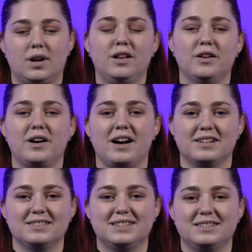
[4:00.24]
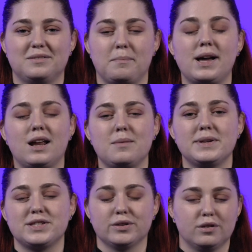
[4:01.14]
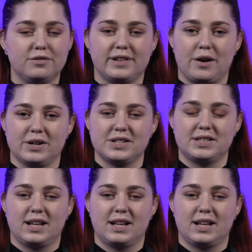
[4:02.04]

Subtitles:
Aloha. My name is Nicole Flowers,